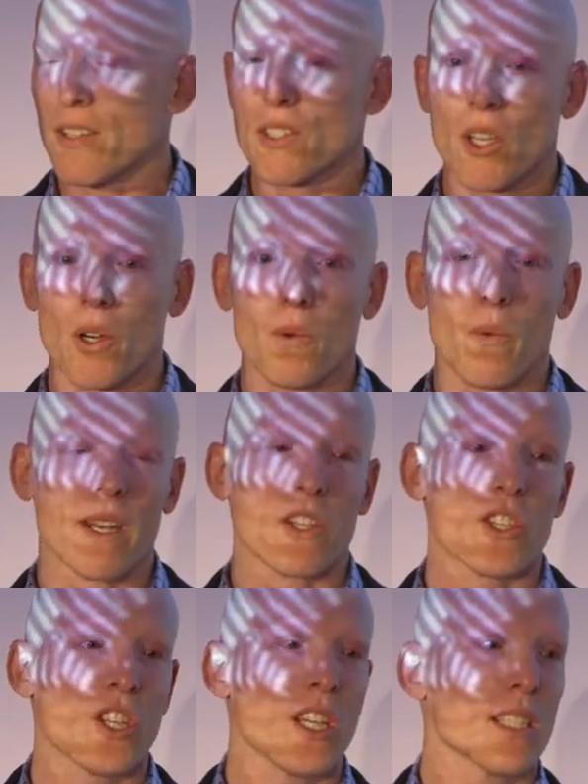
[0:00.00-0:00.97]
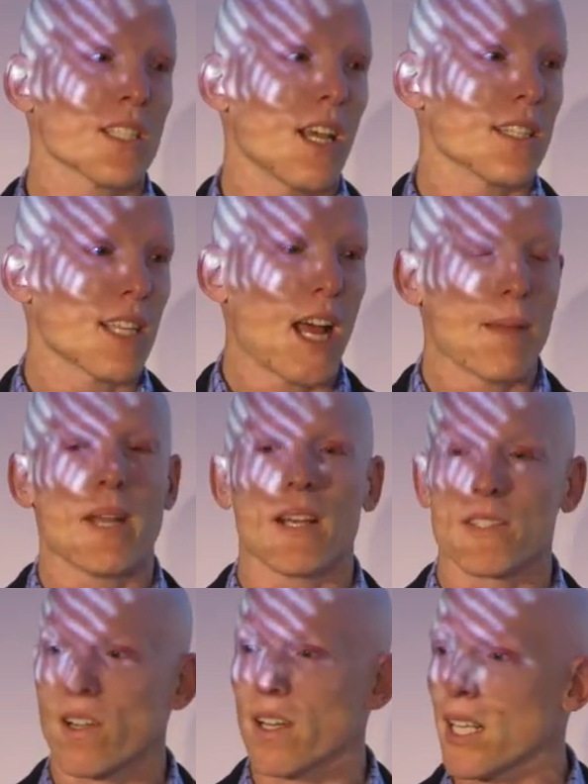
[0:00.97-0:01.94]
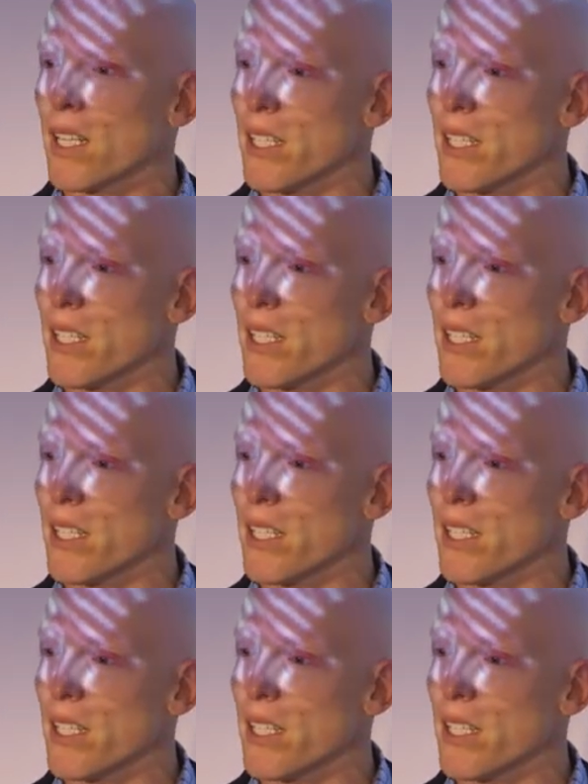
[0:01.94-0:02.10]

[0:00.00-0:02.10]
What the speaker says: And so when she says, I'm now starting